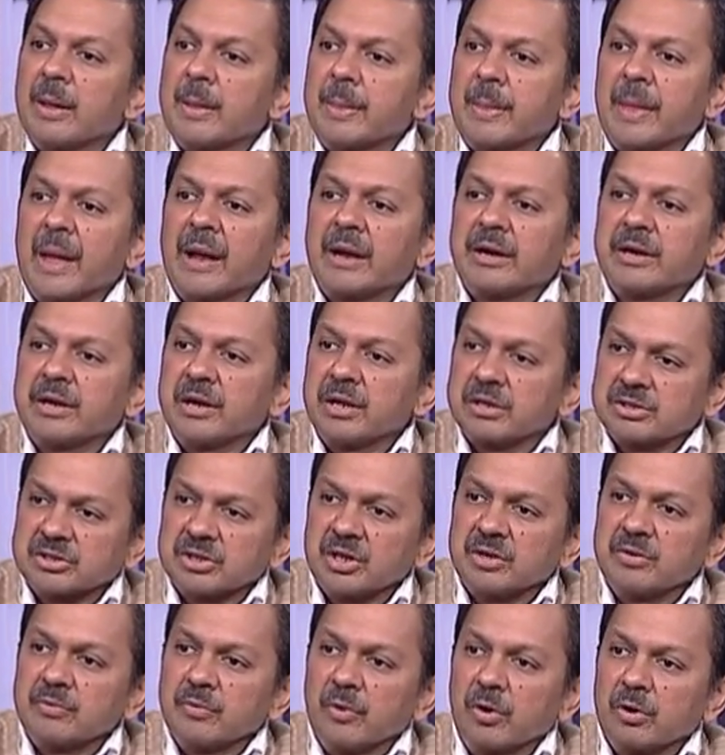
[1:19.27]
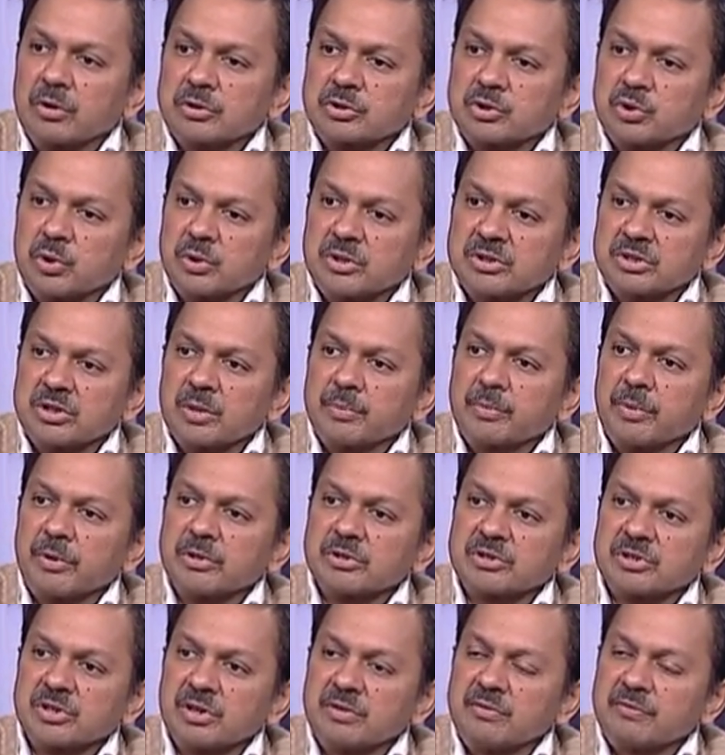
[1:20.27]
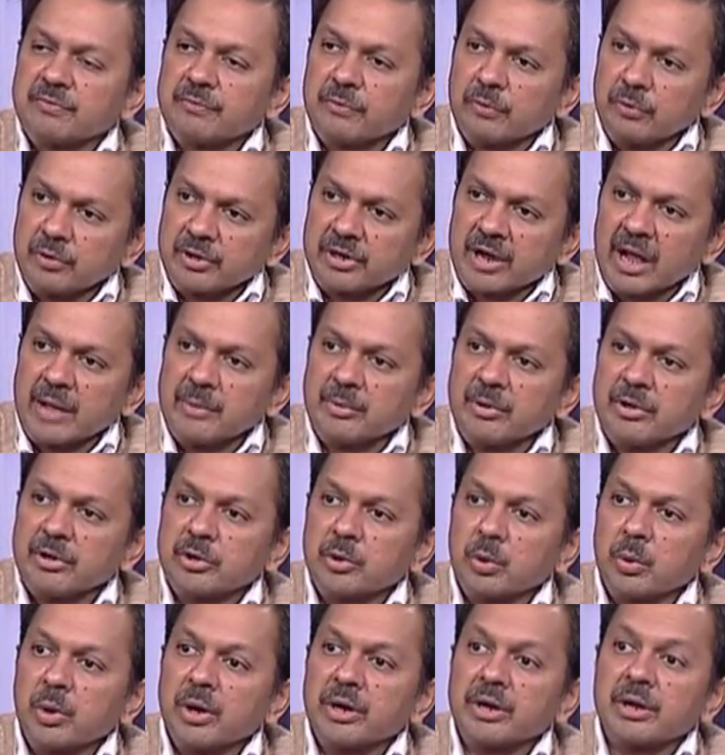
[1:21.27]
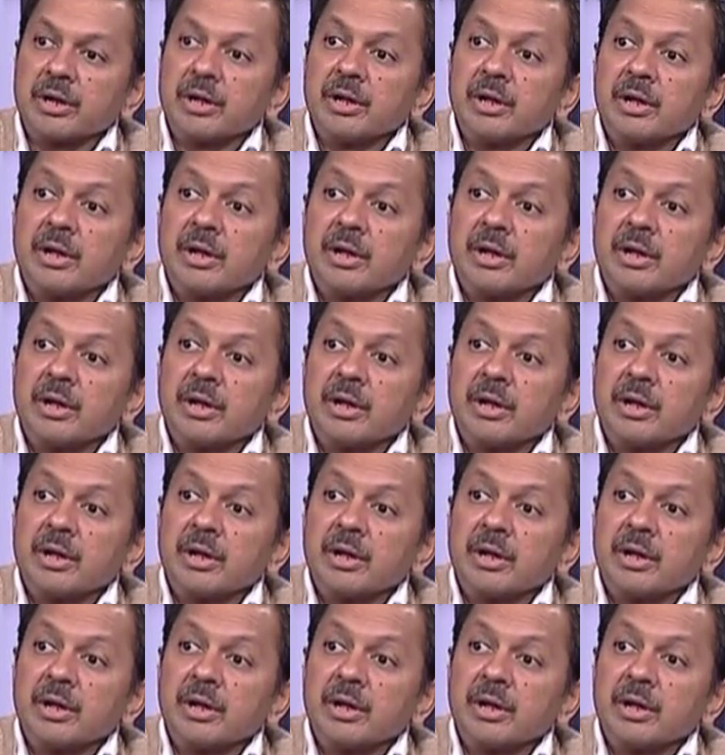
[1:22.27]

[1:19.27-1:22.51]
That doesn't work. So, is the person full time into it?